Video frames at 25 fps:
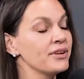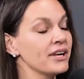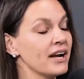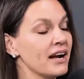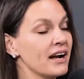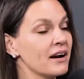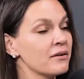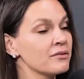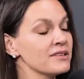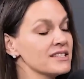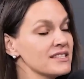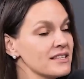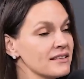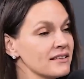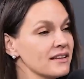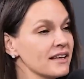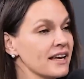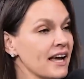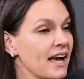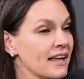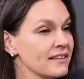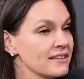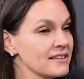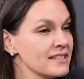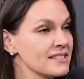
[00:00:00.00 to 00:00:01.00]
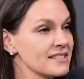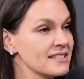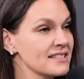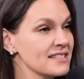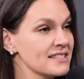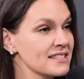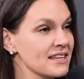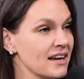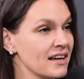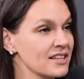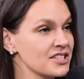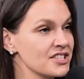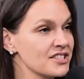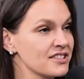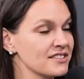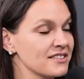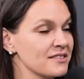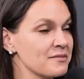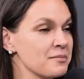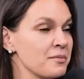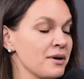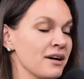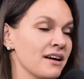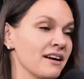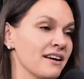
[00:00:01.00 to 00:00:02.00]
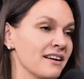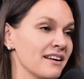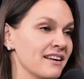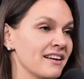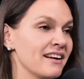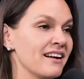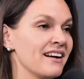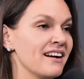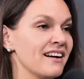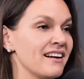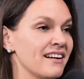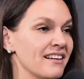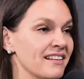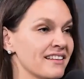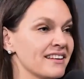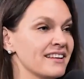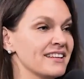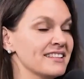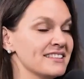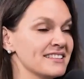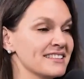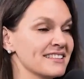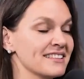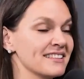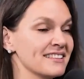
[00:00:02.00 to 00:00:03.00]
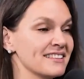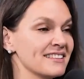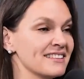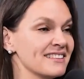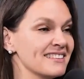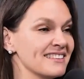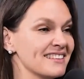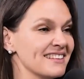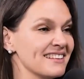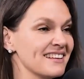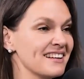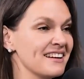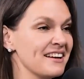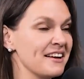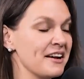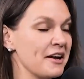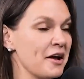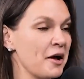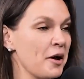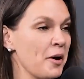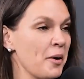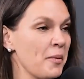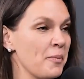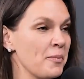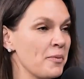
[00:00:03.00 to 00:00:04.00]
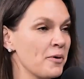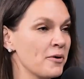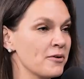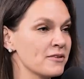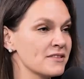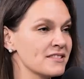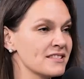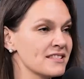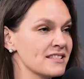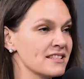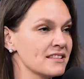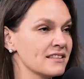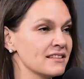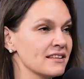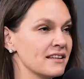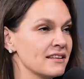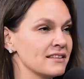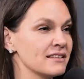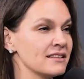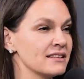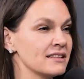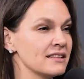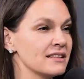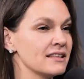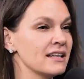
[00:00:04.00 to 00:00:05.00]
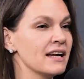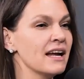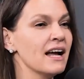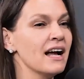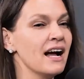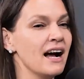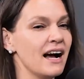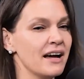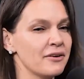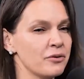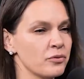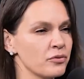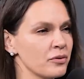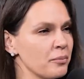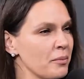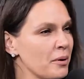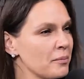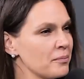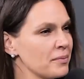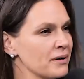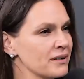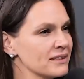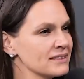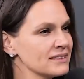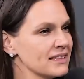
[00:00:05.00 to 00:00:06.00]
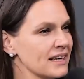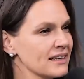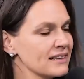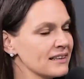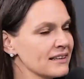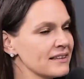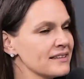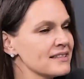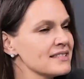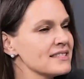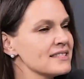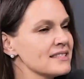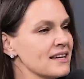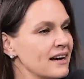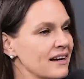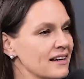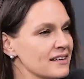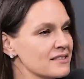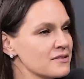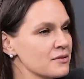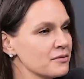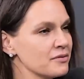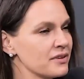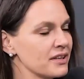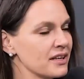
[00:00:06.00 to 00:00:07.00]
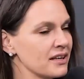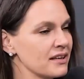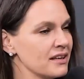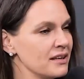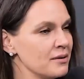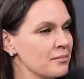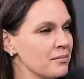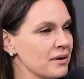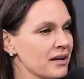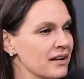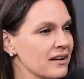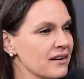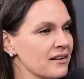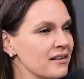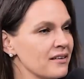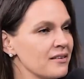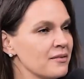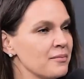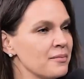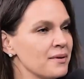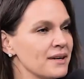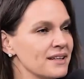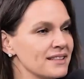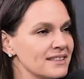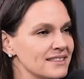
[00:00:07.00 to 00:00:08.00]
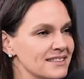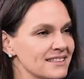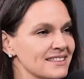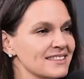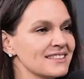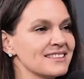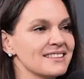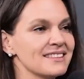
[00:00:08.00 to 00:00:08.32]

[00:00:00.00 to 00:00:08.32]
Yeah, I recently had this discussion in my LinkedIn post, and I don't remember exactly the size of the email, but